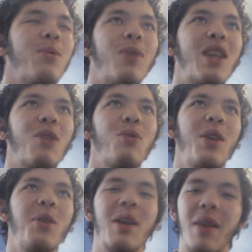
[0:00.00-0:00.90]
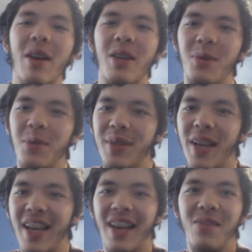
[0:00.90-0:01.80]
what they're wondering about you is
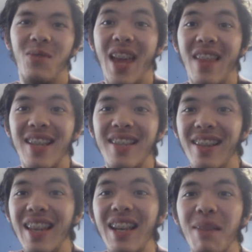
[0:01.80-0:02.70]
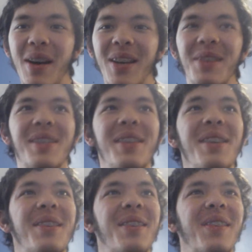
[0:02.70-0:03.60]
like, man, they still think about you
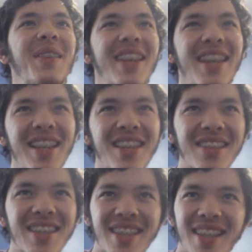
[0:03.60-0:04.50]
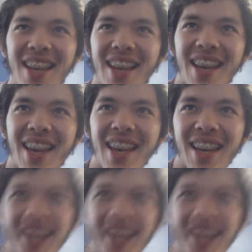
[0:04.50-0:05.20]
too. Interesting.